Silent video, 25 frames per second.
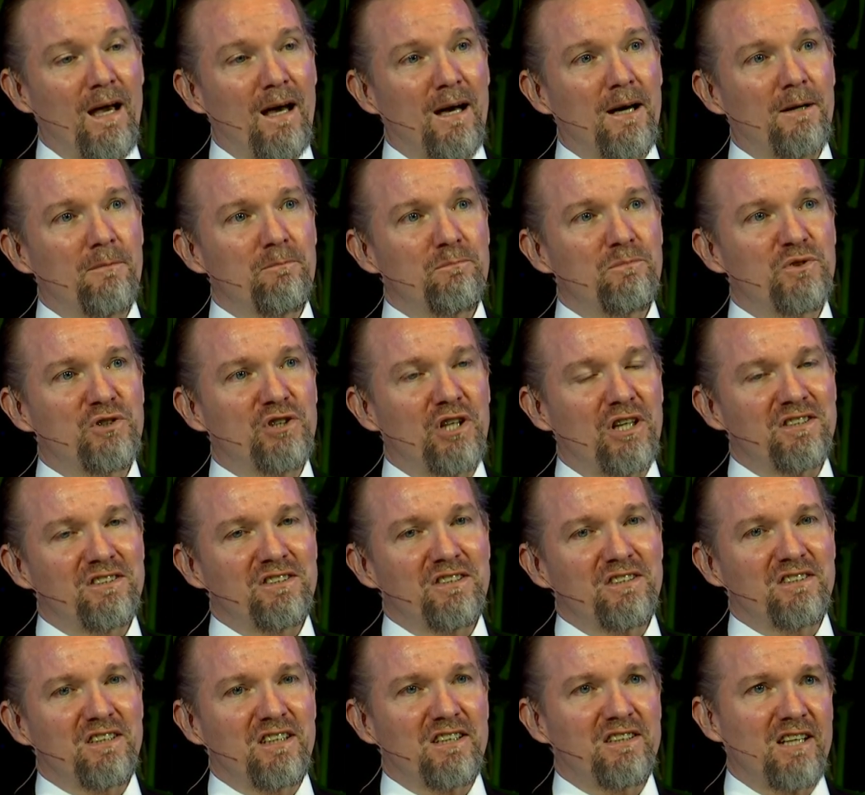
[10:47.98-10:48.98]
um,
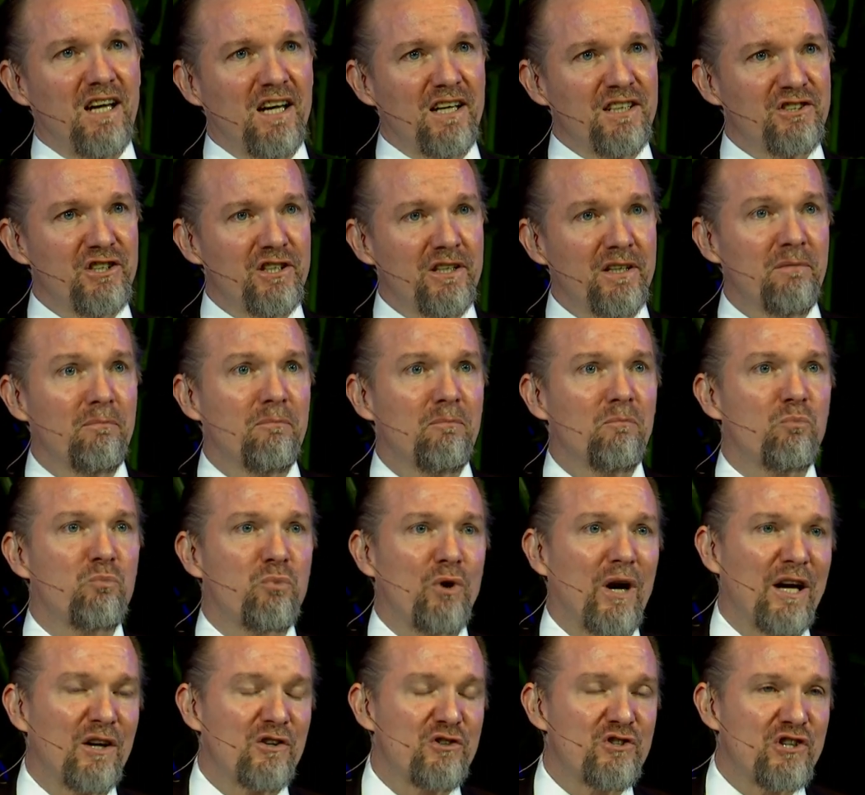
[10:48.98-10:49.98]
Justice Ketanji
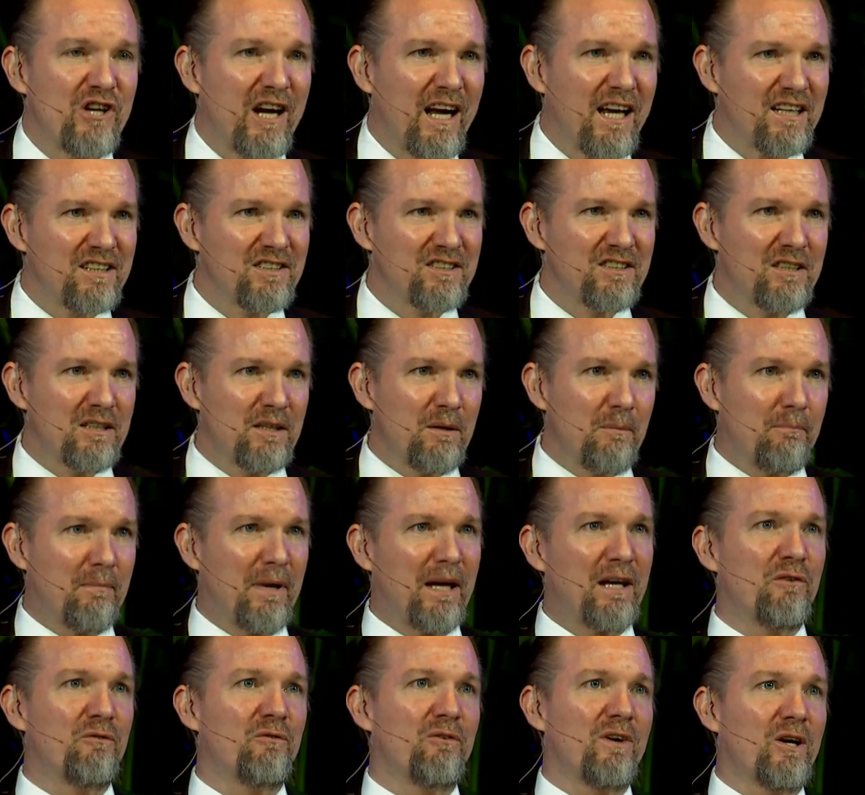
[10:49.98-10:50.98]
Brown Jackson
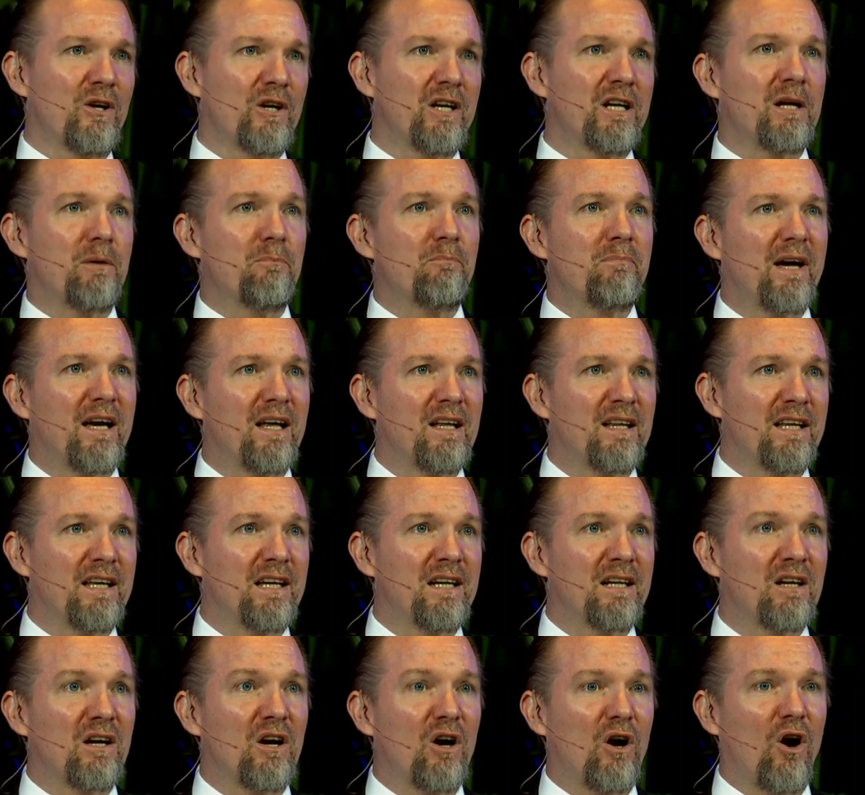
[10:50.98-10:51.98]
made a very
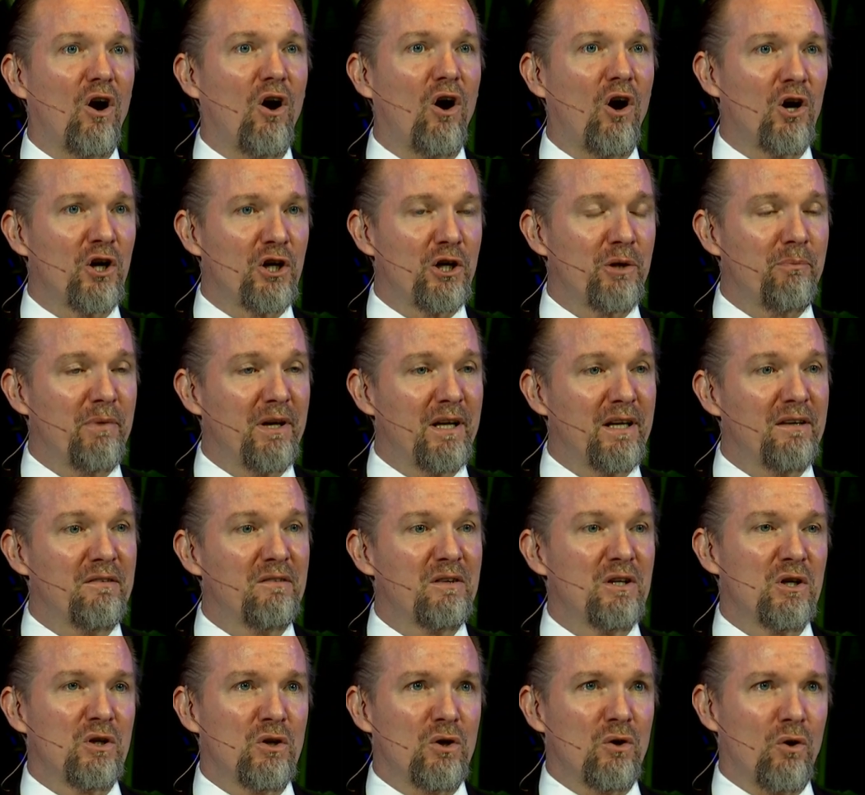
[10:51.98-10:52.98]
compelling argument
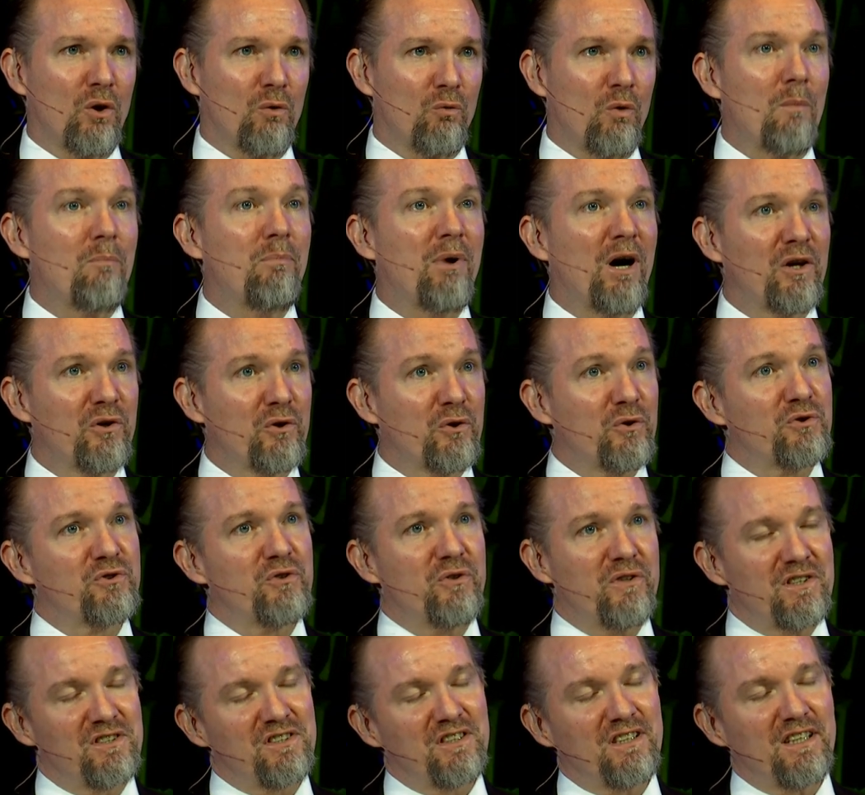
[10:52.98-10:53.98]
or rebuttal
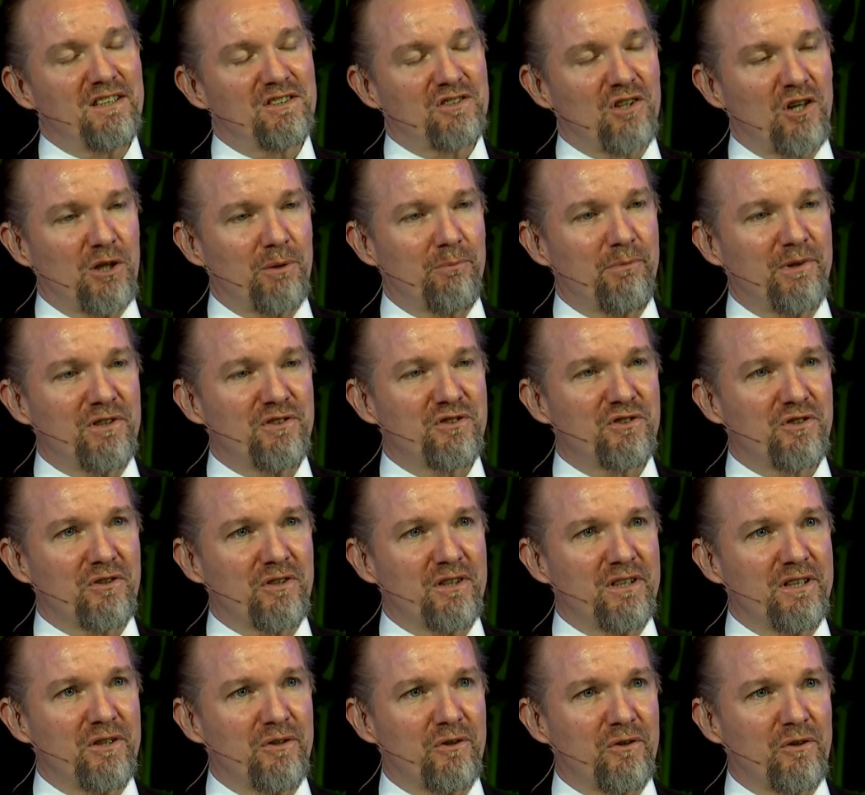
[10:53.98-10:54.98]
to the state's arguments
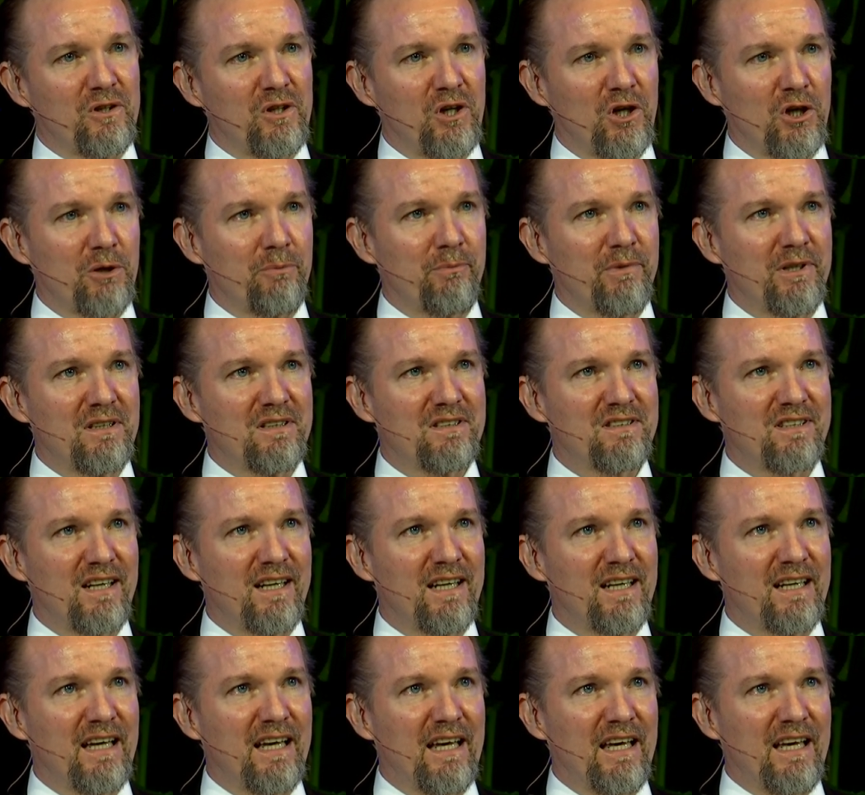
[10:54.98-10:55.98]
during the oral argument
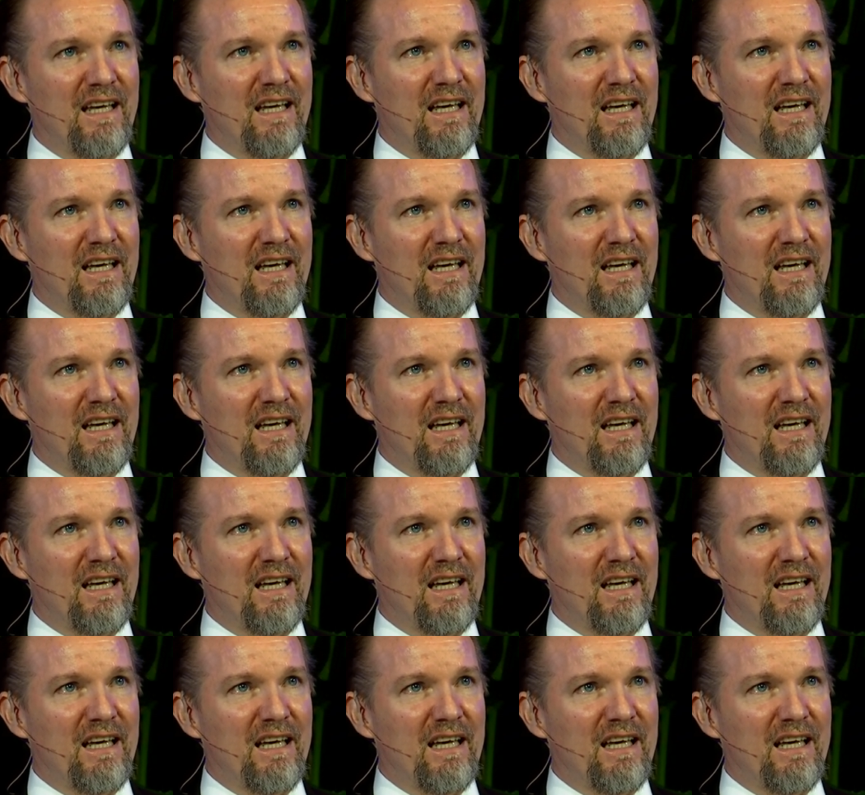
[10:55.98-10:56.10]
saying,